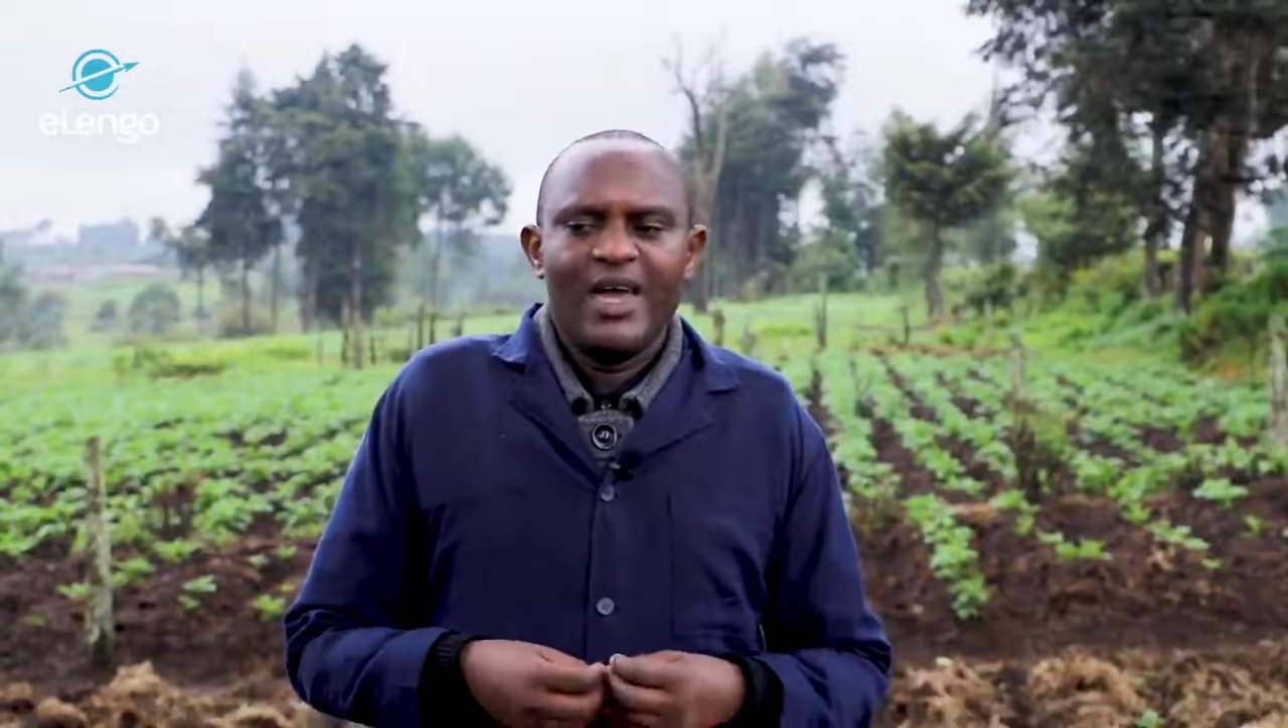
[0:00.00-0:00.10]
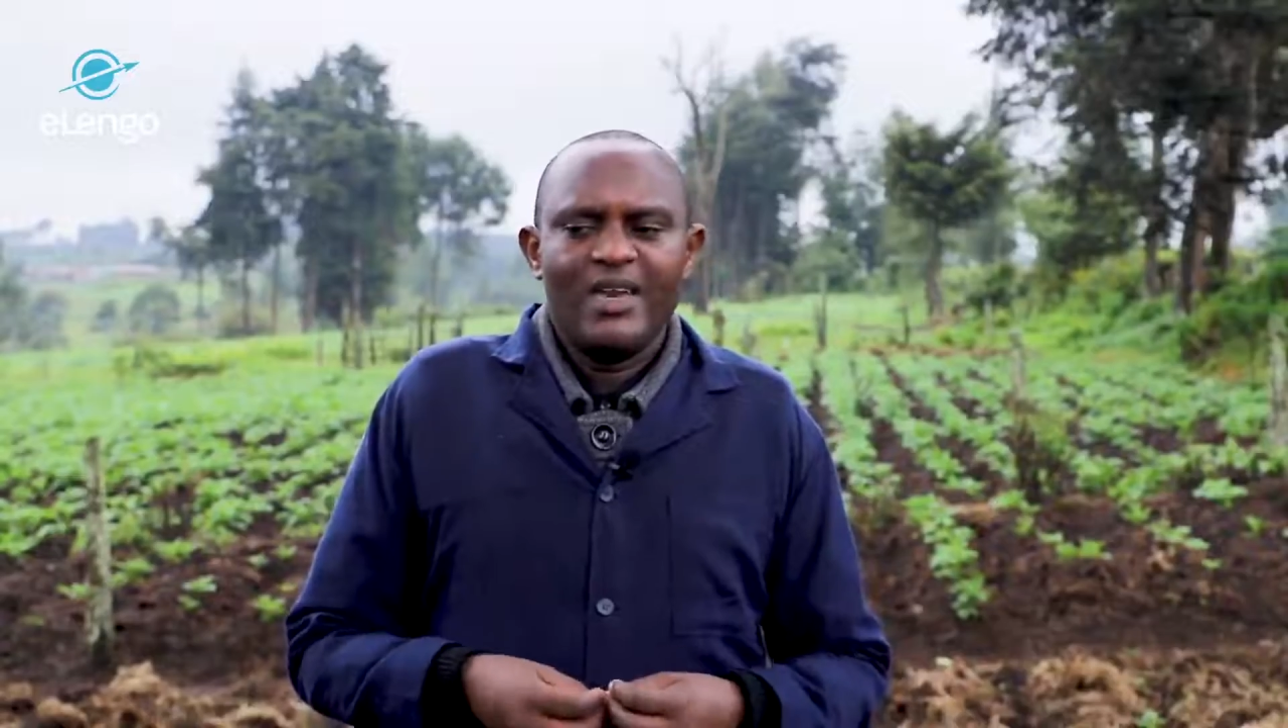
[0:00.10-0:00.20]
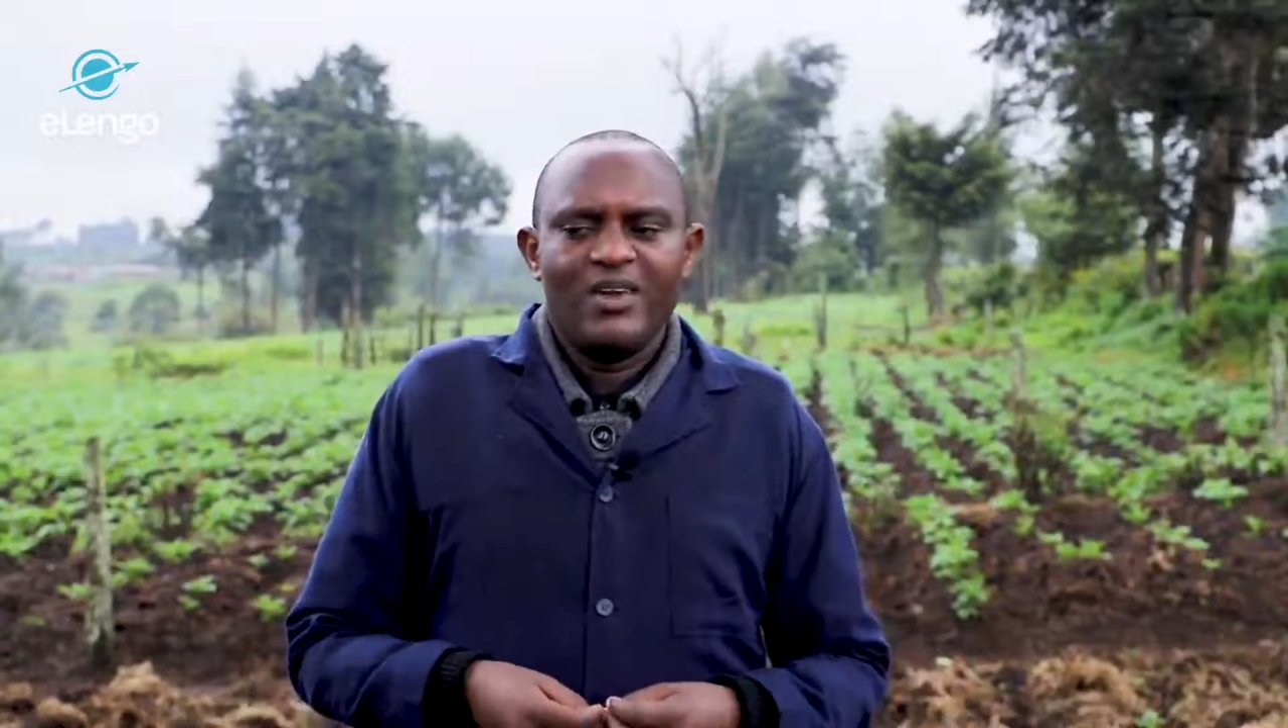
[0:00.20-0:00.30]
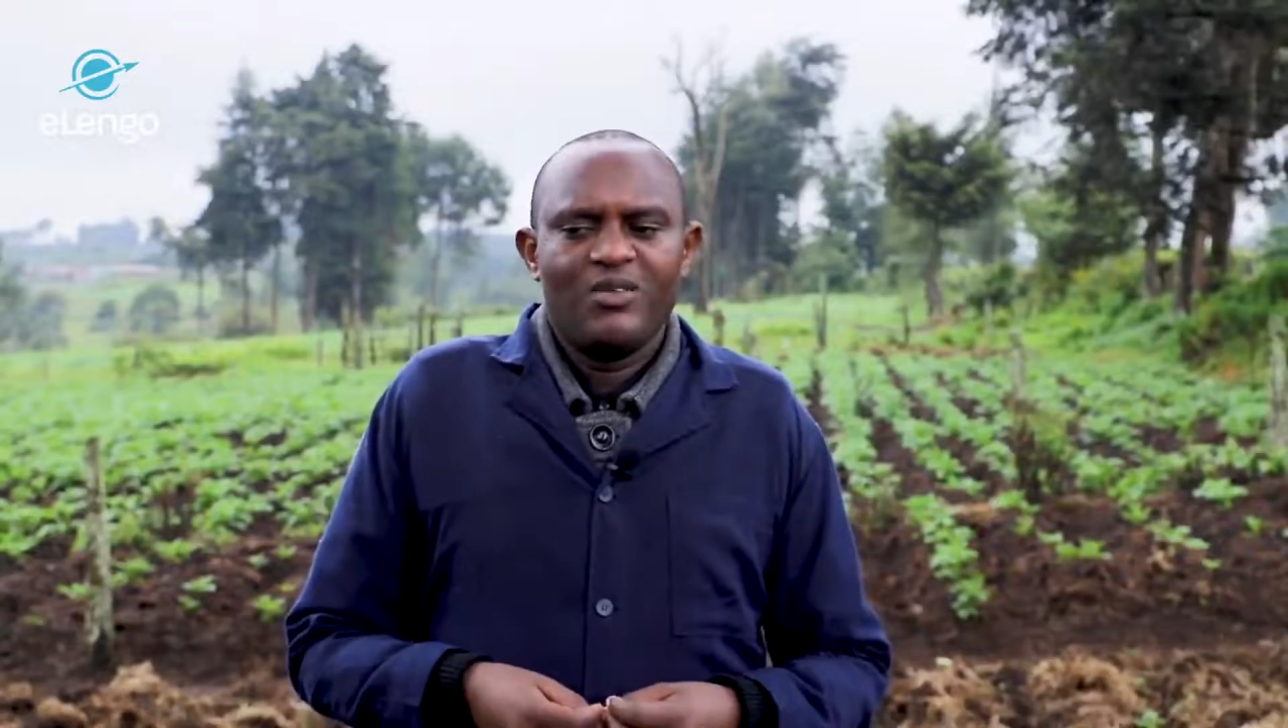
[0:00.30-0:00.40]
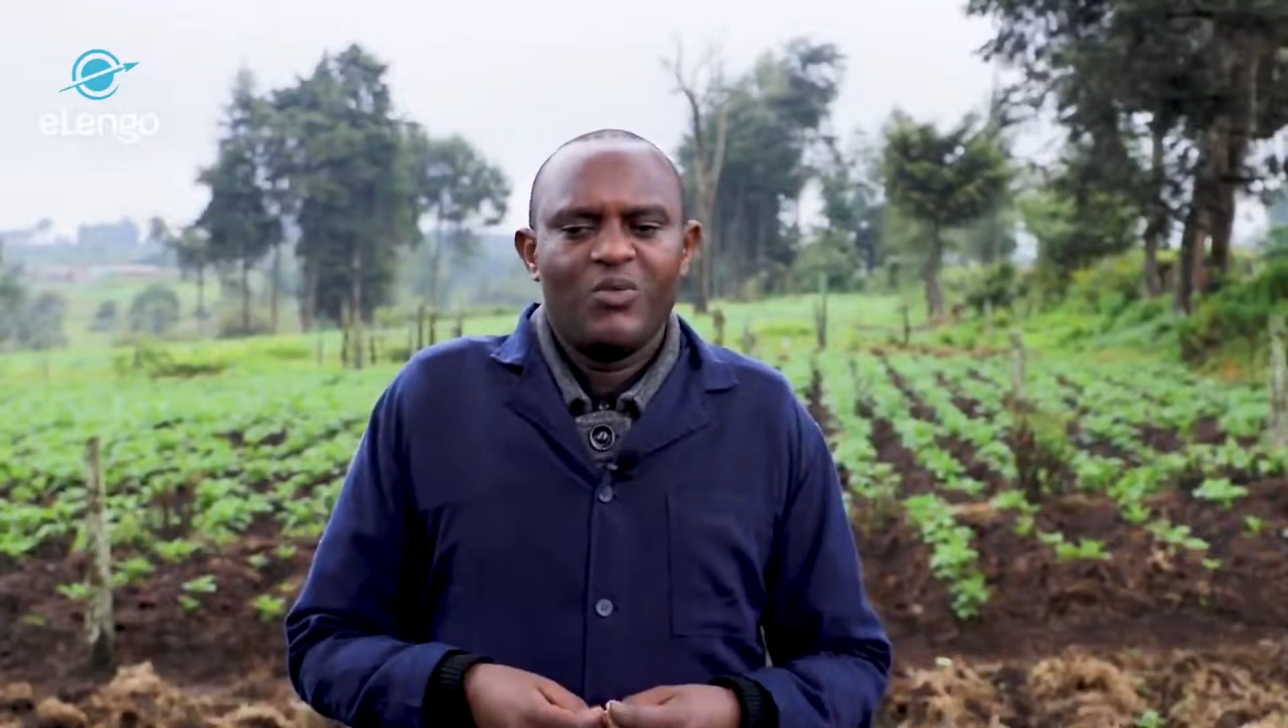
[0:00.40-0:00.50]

Irish